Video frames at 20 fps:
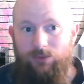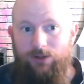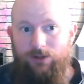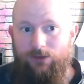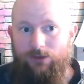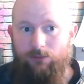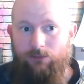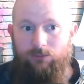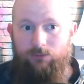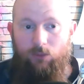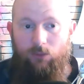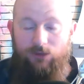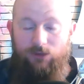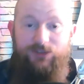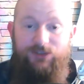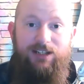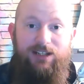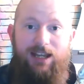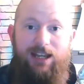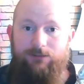with them
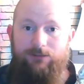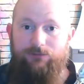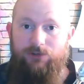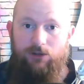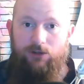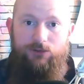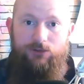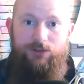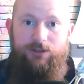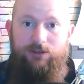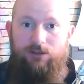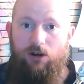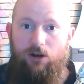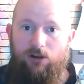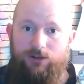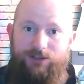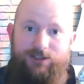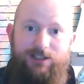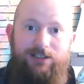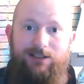once again resulting to
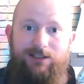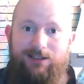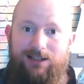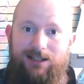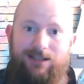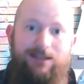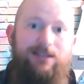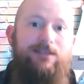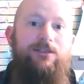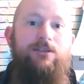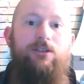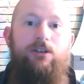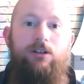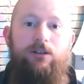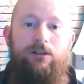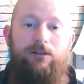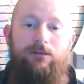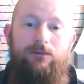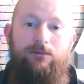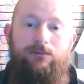hostilities as
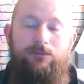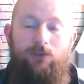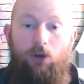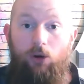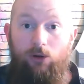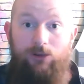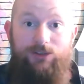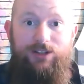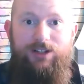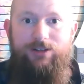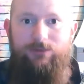their loyalties